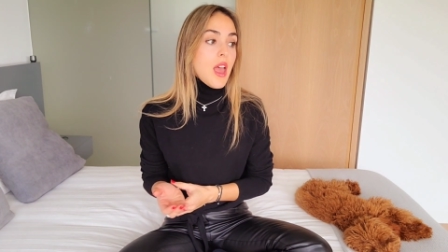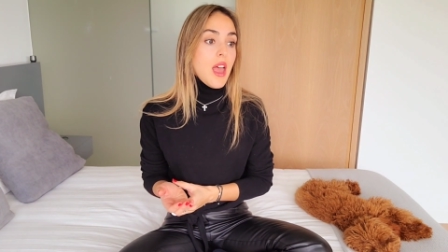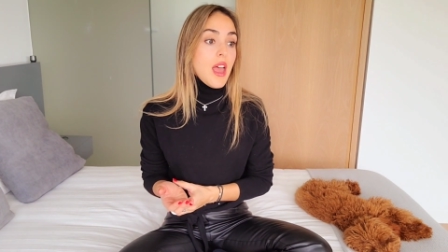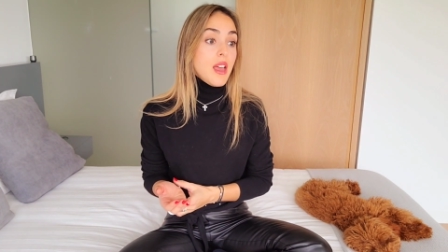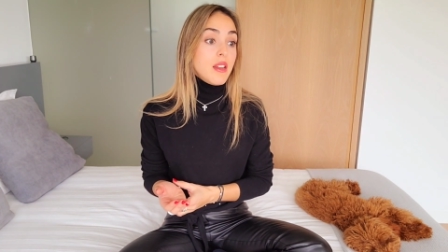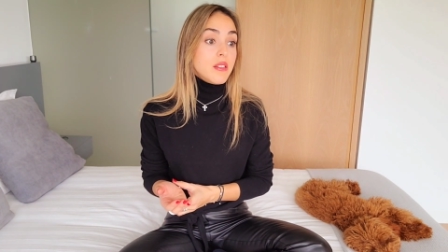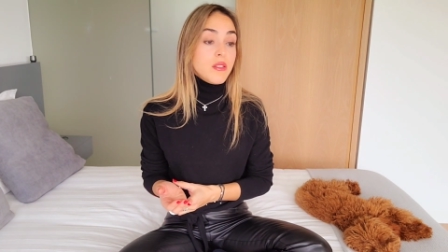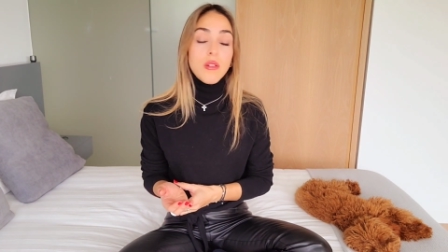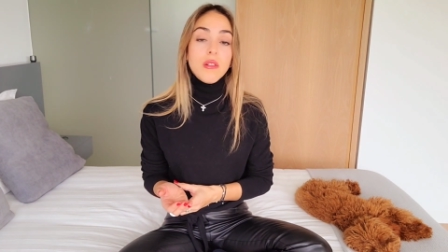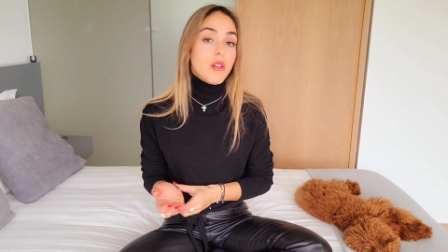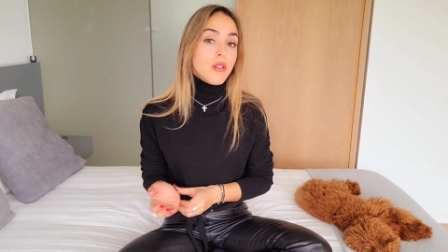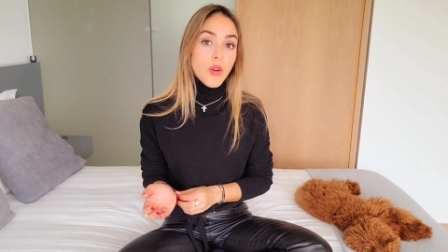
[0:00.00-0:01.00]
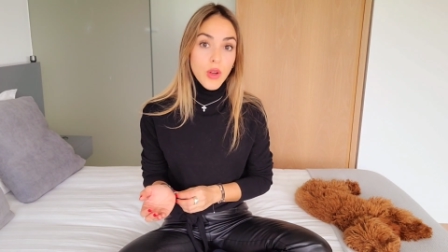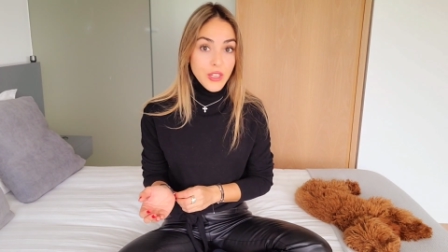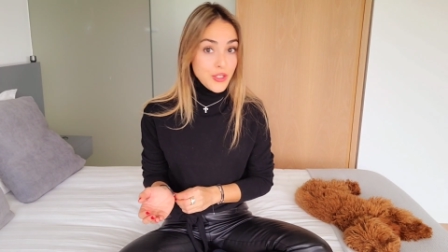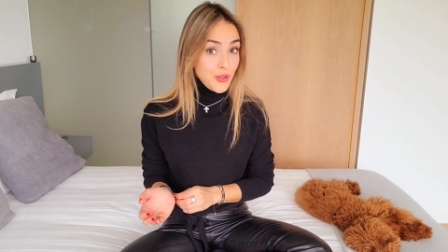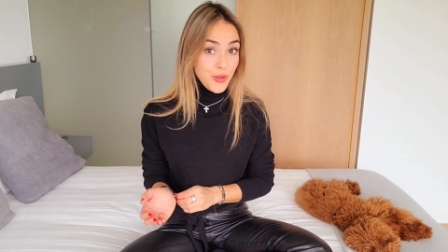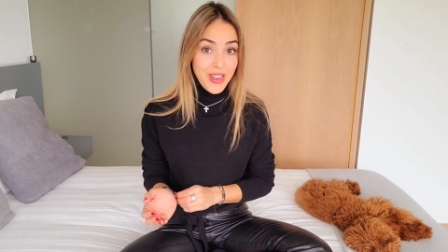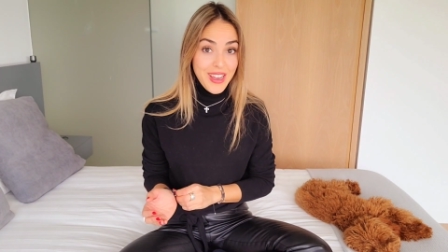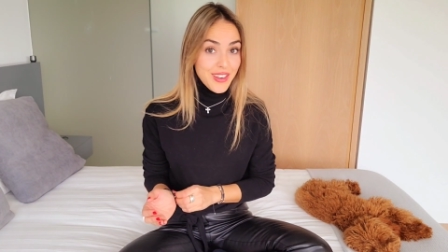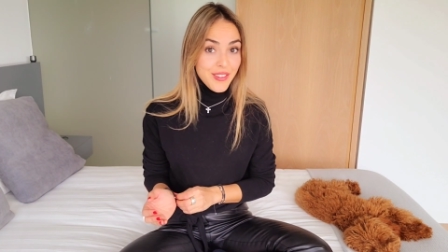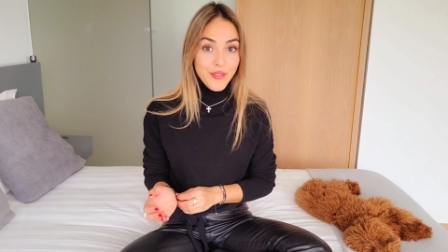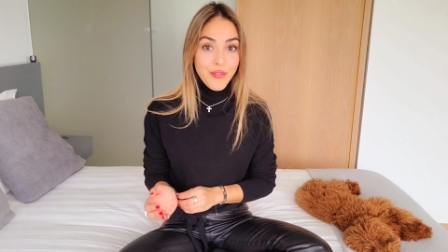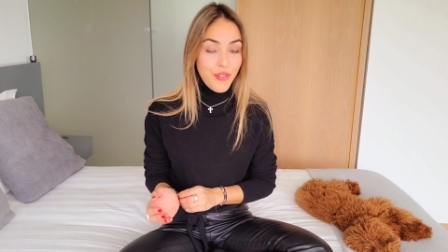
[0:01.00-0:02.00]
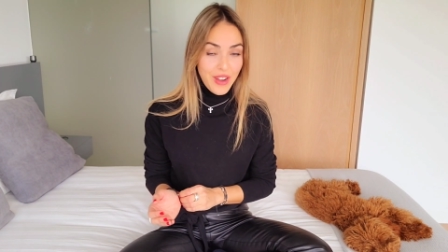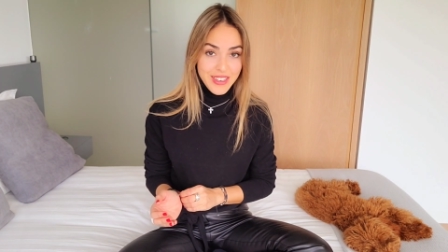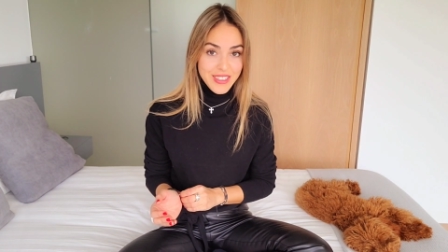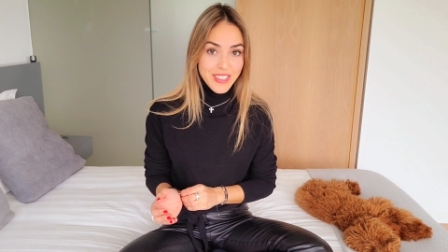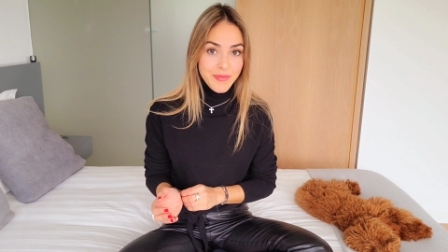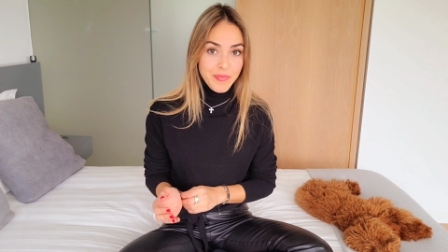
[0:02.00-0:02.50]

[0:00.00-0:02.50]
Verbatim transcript: and you're not going to get fat.